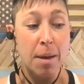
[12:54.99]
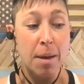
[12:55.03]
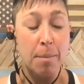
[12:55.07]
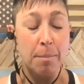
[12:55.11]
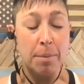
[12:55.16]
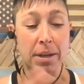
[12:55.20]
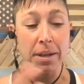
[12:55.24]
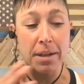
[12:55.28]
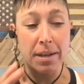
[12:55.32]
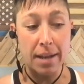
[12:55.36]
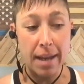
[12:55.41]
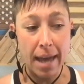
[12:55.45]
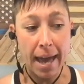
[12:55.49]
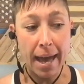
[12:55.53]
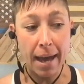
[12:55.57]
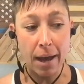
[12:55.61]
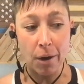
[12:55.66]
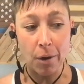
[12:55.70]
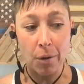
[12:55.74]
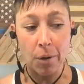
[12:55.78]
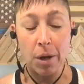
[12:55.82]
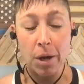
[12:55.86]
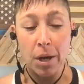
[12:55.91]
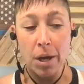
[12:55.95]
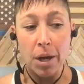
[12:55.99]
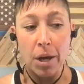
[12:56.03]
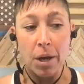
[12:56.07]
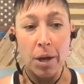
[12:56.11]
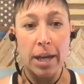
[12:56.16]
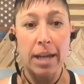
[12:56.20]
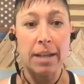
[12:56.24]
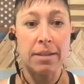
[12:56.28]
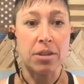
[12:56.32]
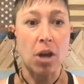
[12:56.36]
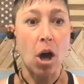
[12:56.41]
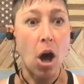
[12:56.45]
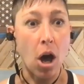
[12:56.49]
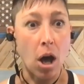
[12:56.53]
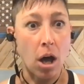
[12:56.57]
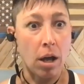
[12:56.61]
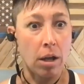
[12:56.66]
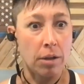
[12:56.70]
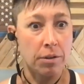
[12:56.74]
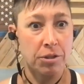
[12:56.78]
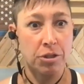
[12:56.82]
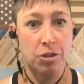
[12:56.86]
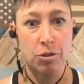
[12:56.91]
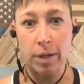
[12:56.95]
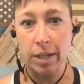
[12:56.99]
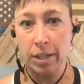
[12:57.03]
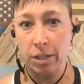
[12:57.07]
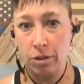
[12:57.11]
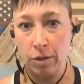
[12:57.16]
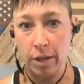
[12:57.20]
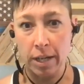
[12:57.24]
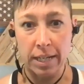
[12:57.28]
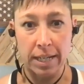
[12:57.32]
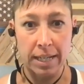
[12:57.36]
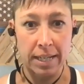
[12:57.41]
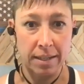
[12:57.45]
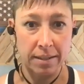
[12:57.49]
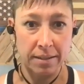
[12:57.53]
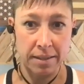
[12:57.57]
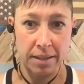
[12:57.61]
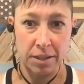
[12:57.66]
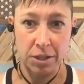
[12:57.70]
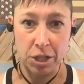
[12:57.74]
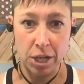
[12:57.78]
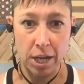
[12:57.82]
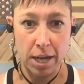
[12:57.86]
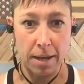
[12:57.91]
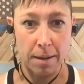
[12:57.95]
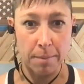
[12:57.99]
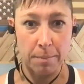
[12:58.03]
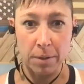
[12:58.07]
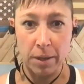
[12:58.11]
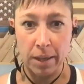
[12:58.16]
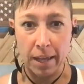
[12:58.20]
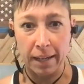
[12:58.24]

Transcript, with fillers: But now it's all strength training is the jam.